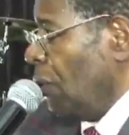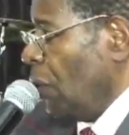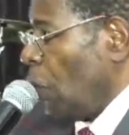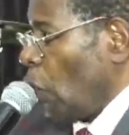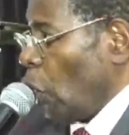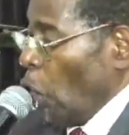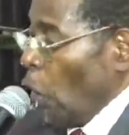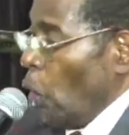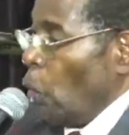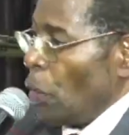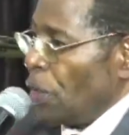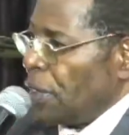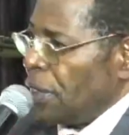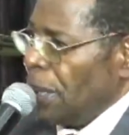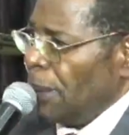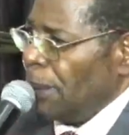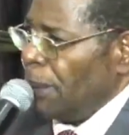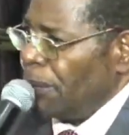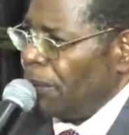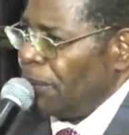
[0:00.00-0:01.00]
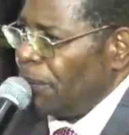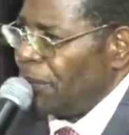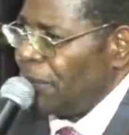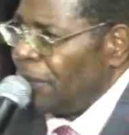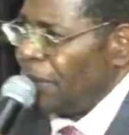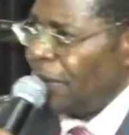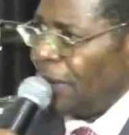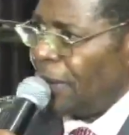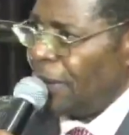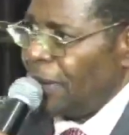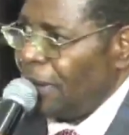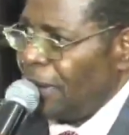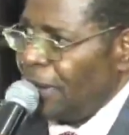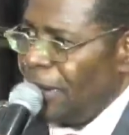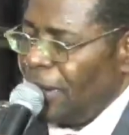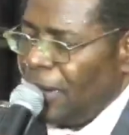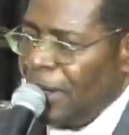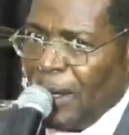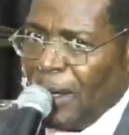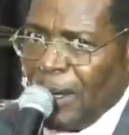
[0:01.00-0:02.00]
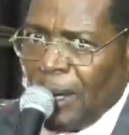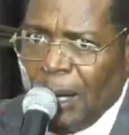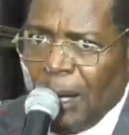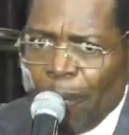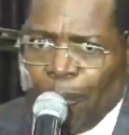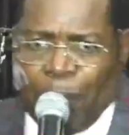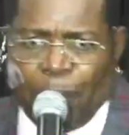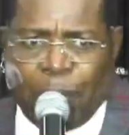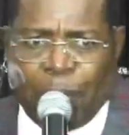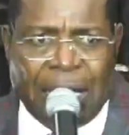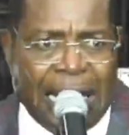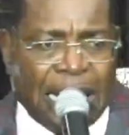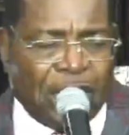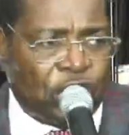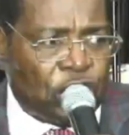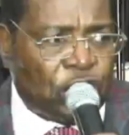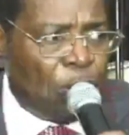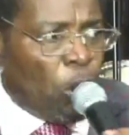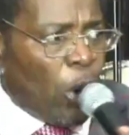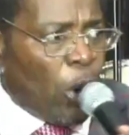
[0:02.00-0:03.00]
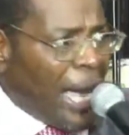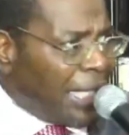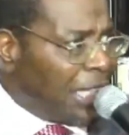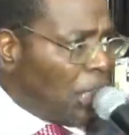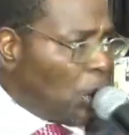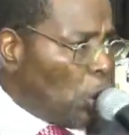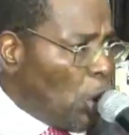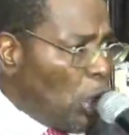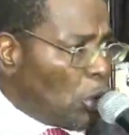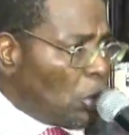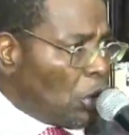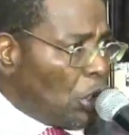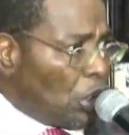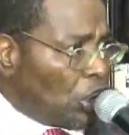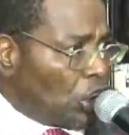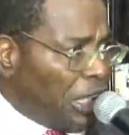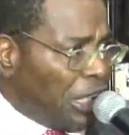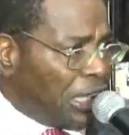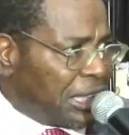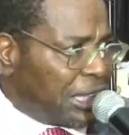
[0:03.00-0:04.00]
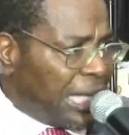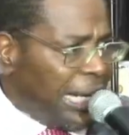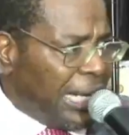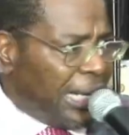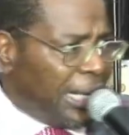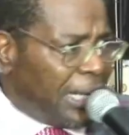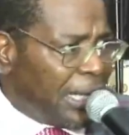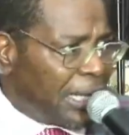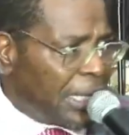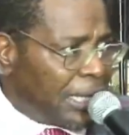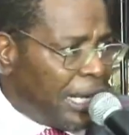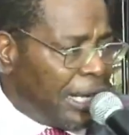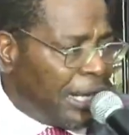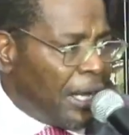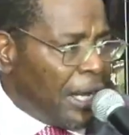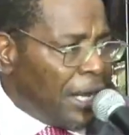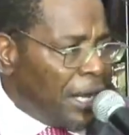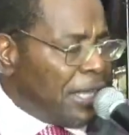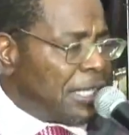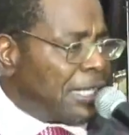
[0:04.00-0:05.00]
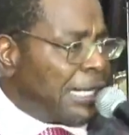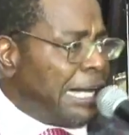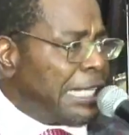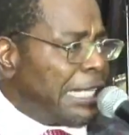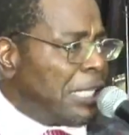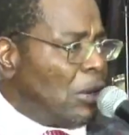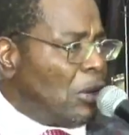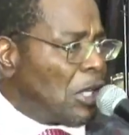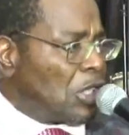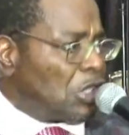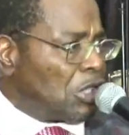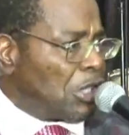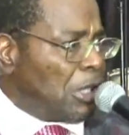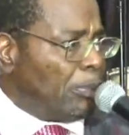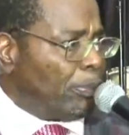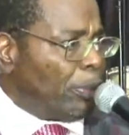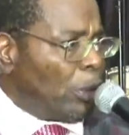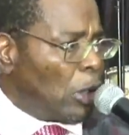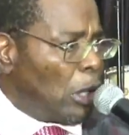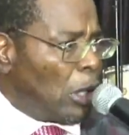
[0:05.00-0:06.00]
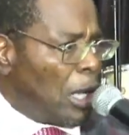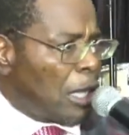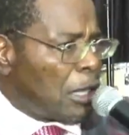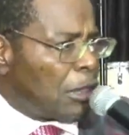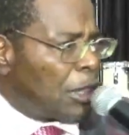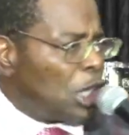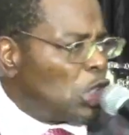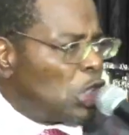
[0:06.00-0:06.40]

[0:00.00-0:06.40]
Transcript: Go with them. People asked him, Why did you go to the Gentiles? His answer was simple The